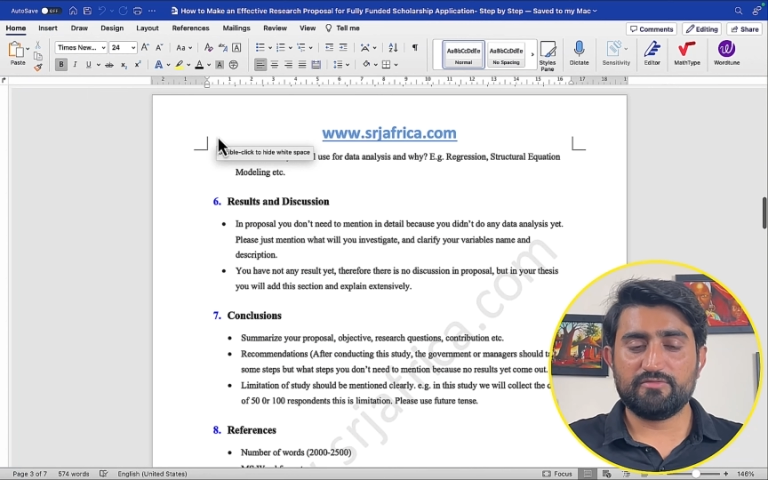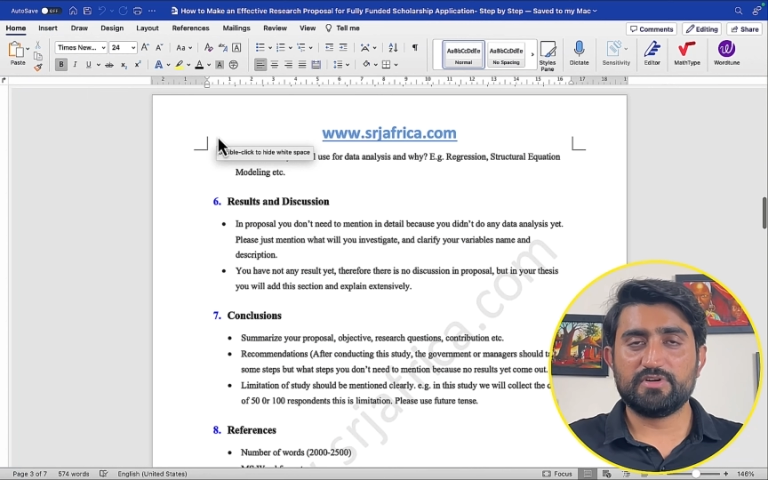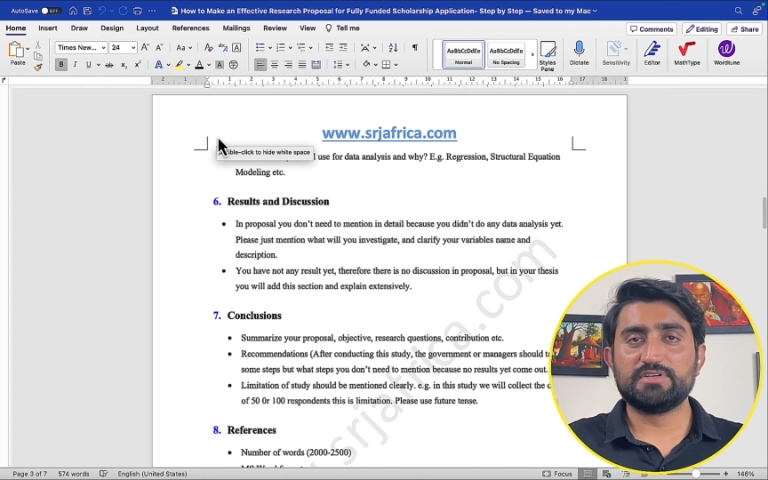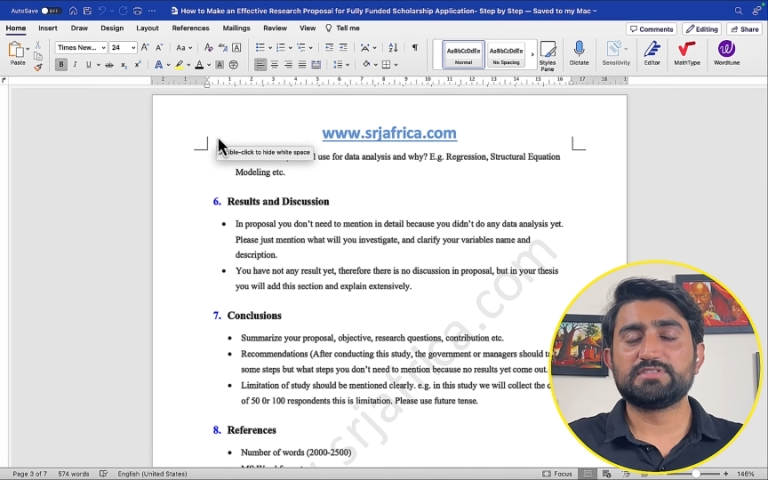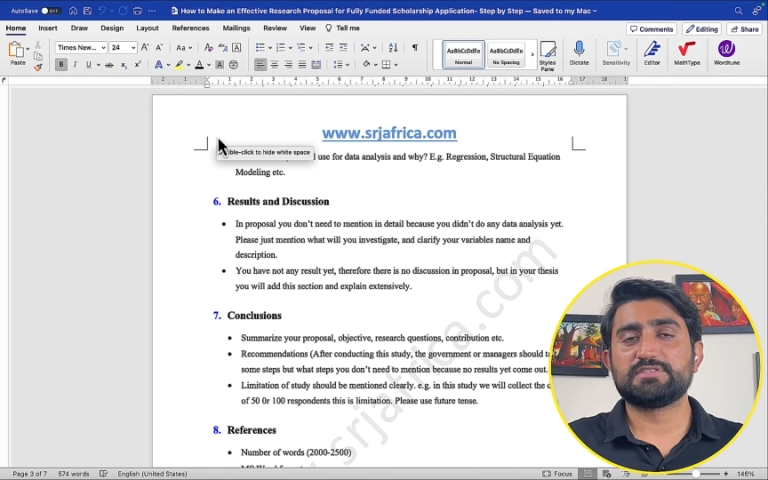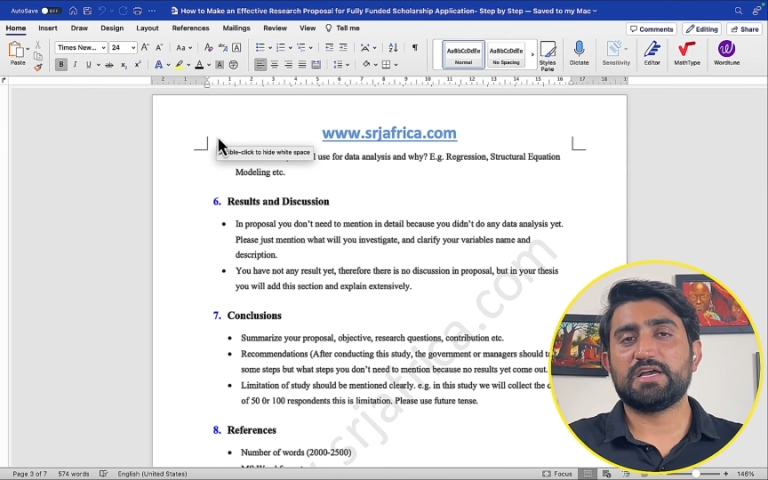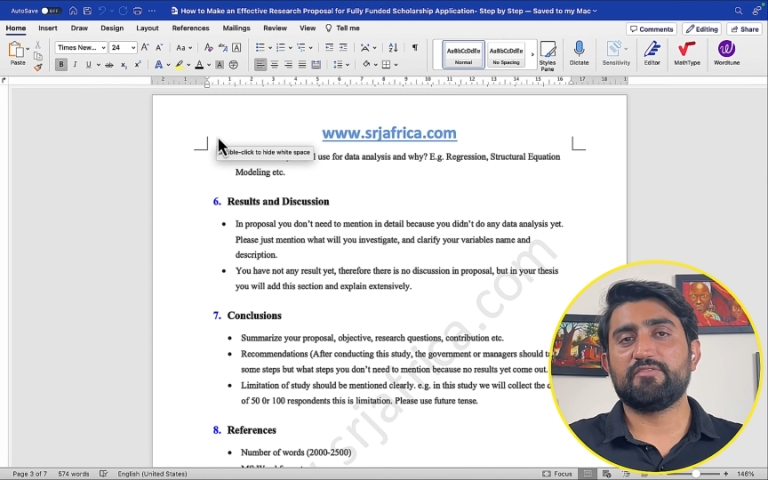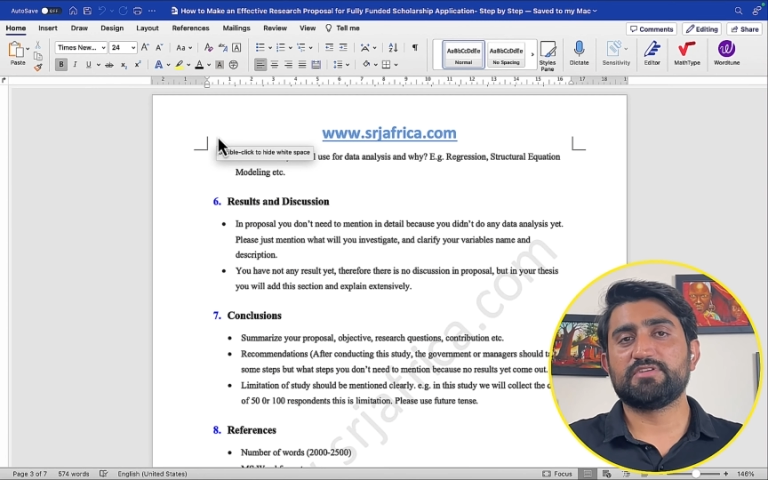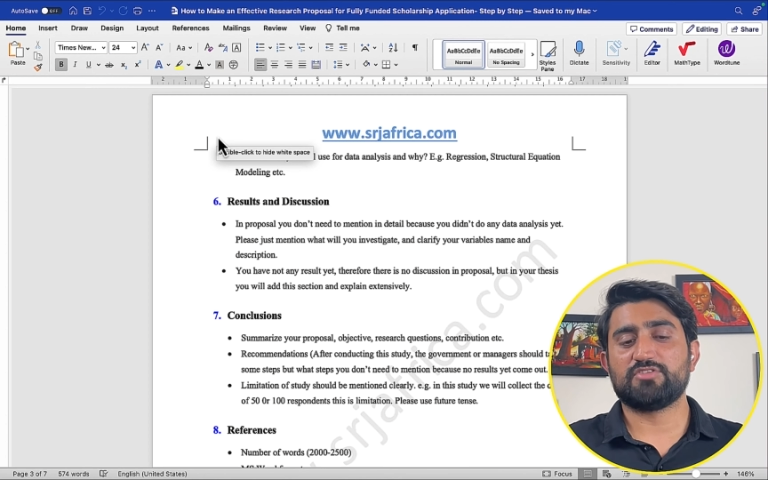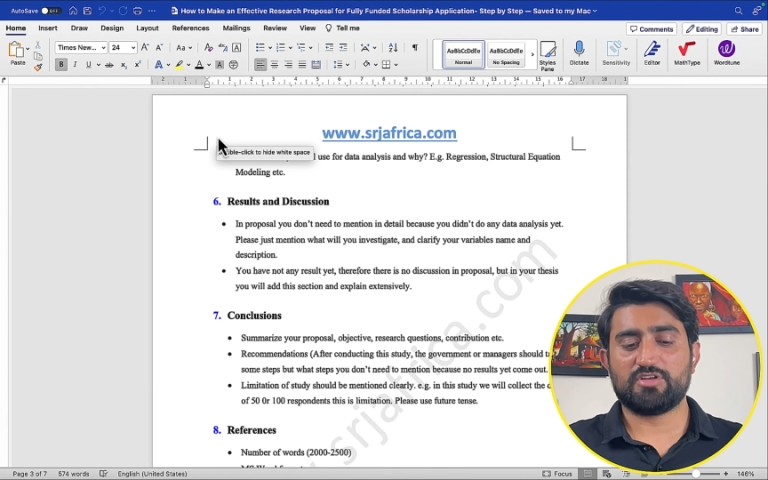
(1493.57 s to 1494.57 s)
words I
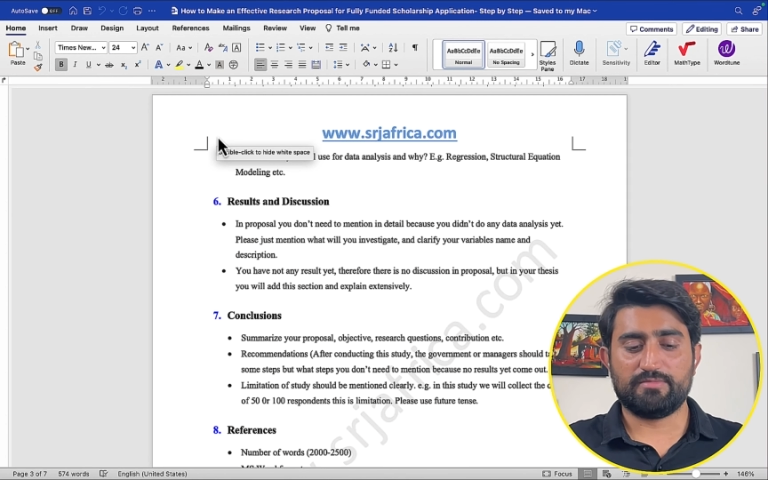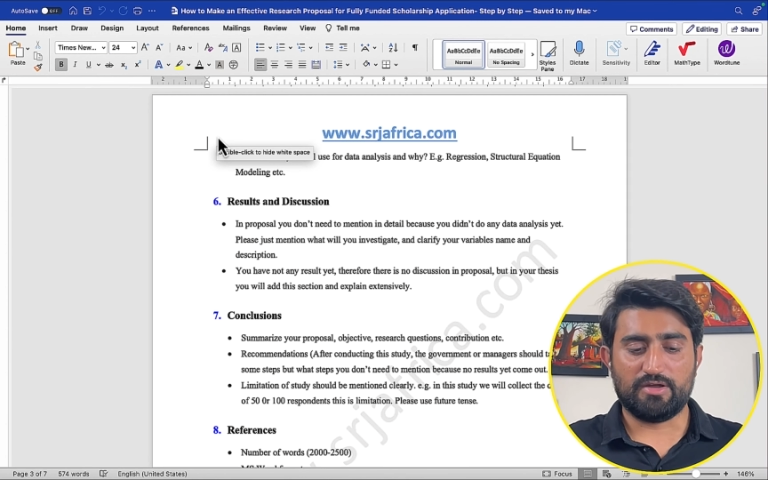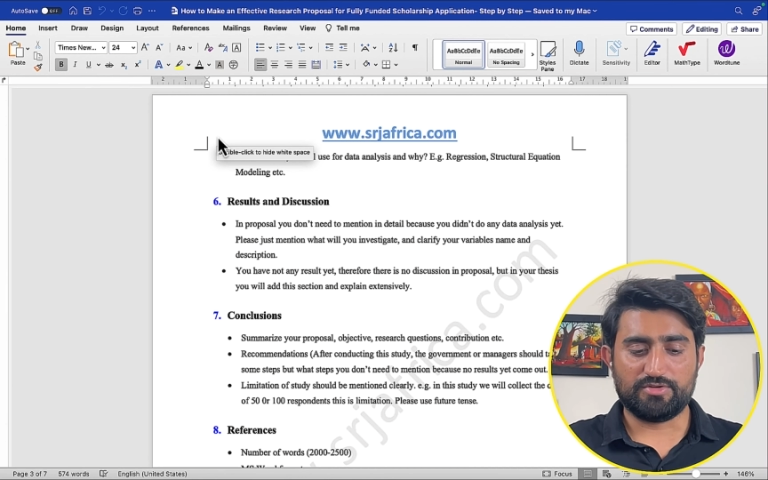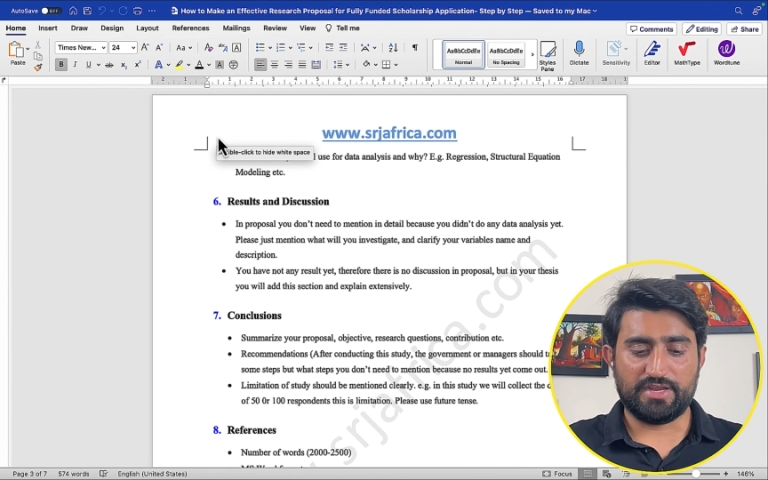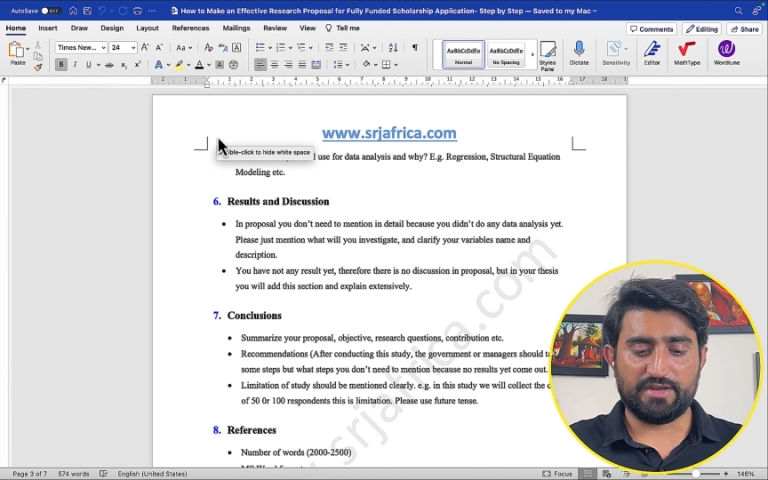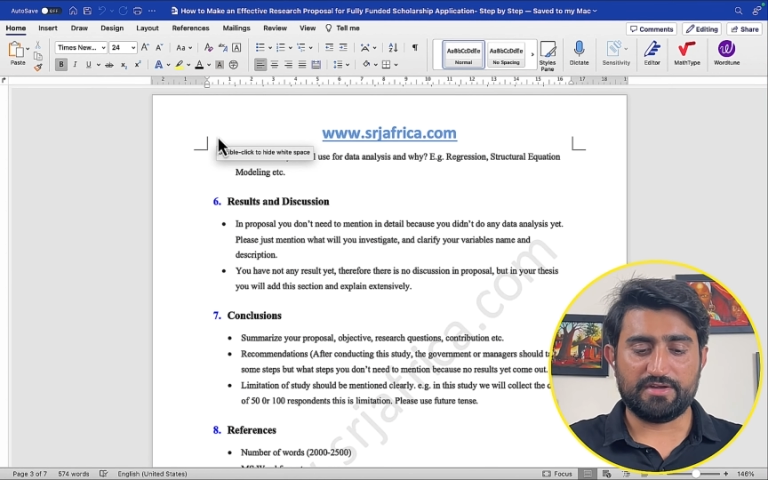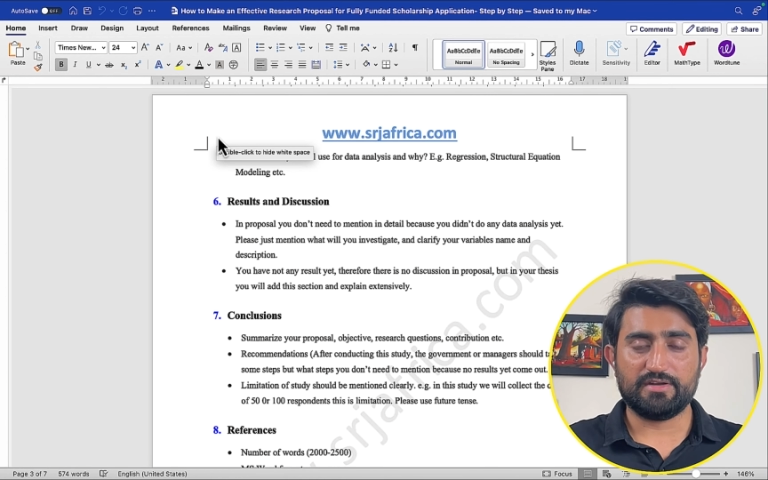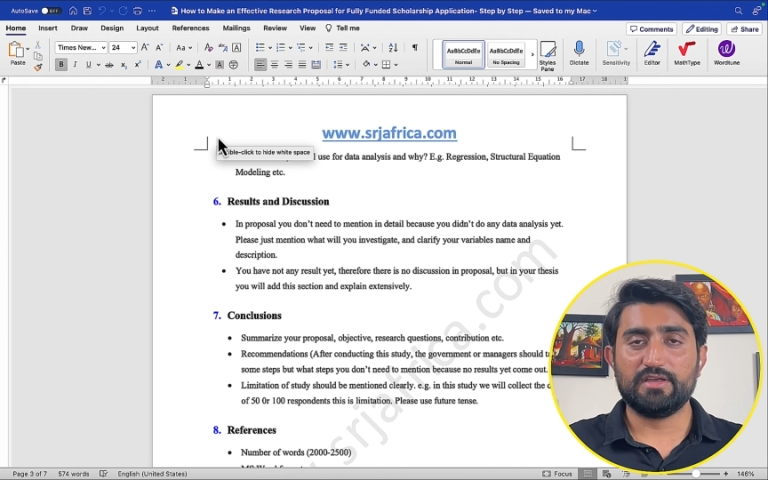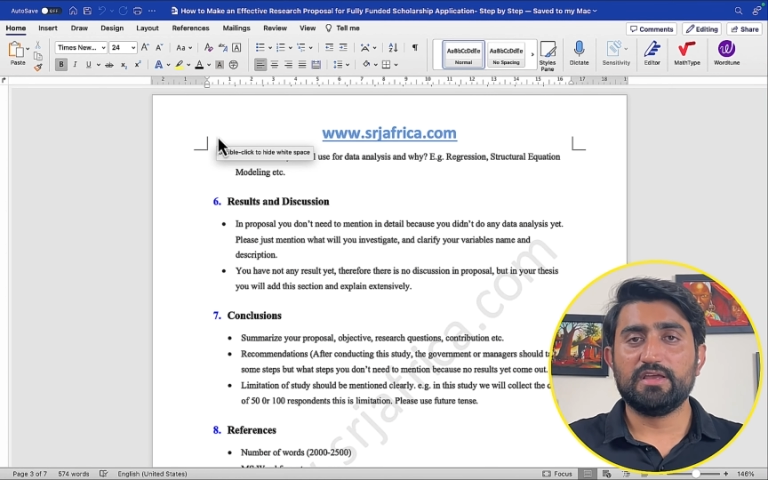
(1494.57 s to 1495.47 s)
will talk about here.